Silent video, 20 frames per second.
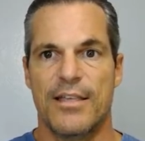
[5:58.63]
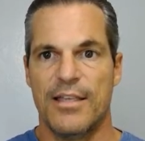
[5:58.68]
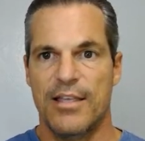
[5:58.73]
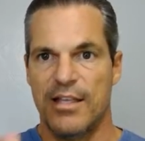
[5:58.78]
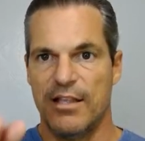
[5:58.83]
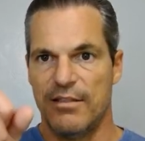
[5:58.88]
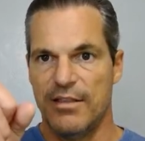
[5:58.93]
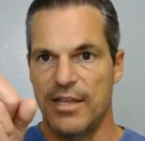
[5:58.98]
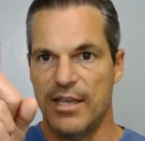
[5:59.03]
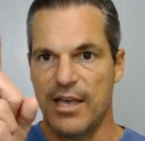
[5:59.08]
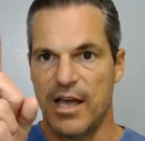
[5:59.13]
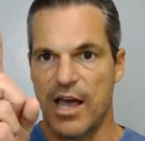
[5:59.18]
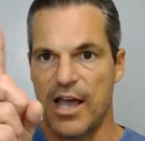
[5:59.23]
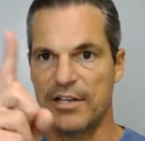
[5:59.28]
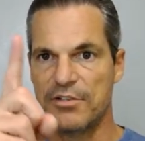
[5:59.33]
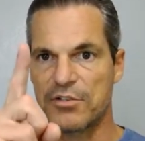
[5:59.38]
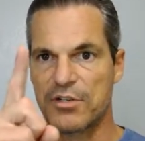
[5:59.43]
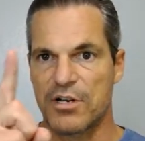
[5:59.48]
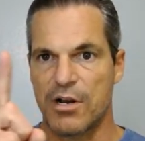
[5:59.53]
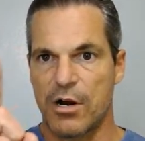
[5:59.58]
in the
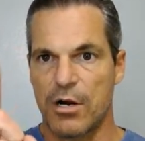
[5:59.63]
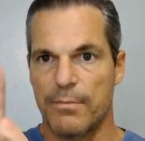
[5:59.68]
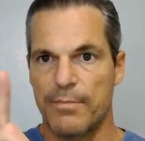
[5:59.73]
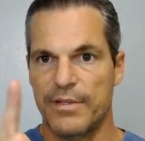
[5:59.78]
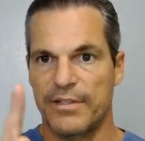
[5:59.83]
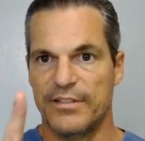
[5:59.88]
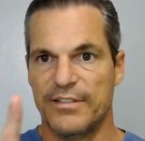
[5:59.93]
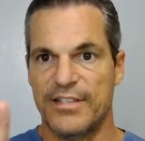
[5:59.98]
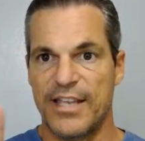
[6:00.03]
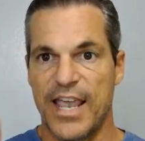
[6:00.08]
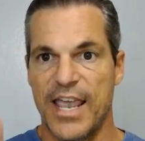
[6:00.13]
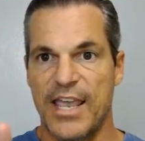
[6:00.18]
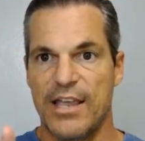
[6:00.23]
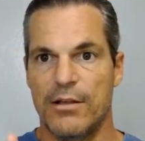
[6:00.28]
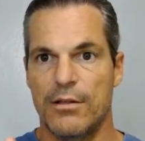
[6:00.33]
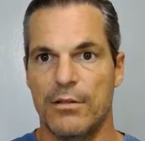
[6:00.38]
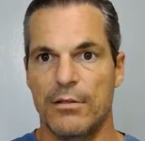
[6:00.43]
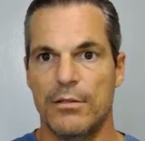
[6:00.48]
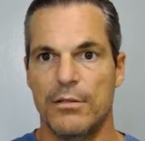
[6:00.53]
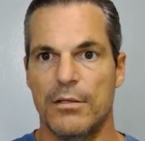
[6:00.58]
hydrocarbon
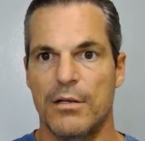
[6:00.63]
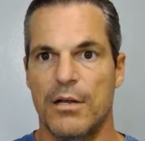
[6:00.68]
tail